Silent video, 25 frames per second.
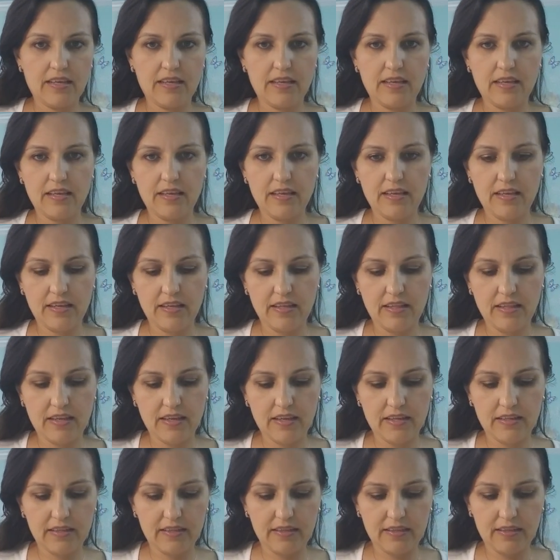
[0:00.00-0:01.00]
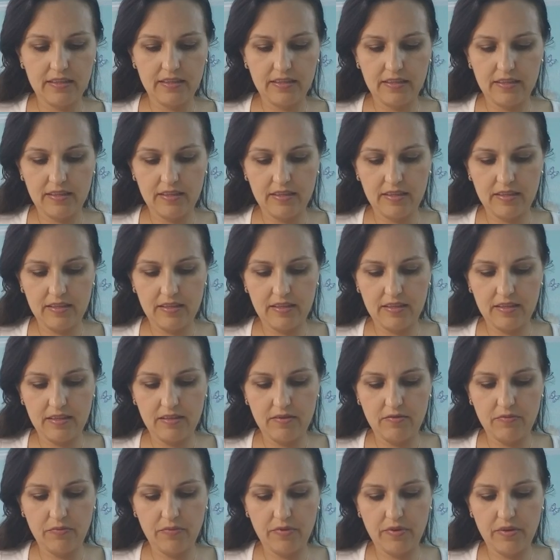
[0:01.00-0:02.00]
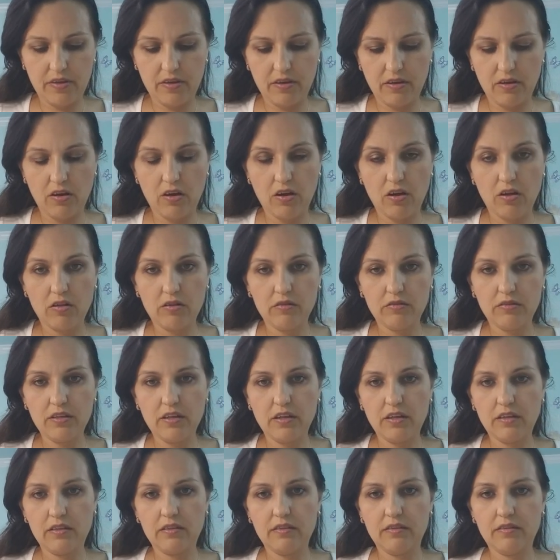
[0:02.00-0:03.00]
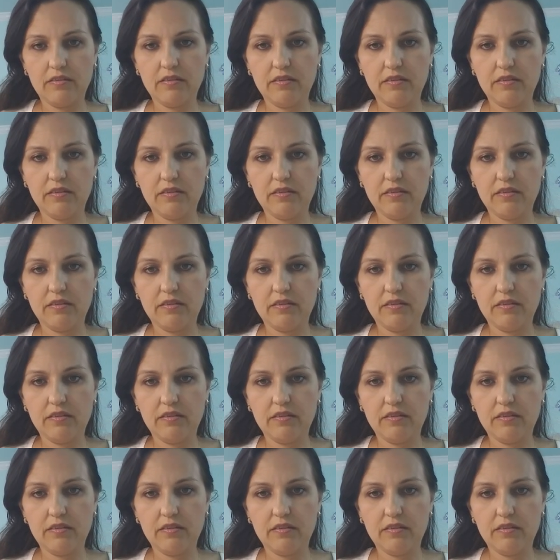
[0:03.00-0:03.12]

And that we are all done.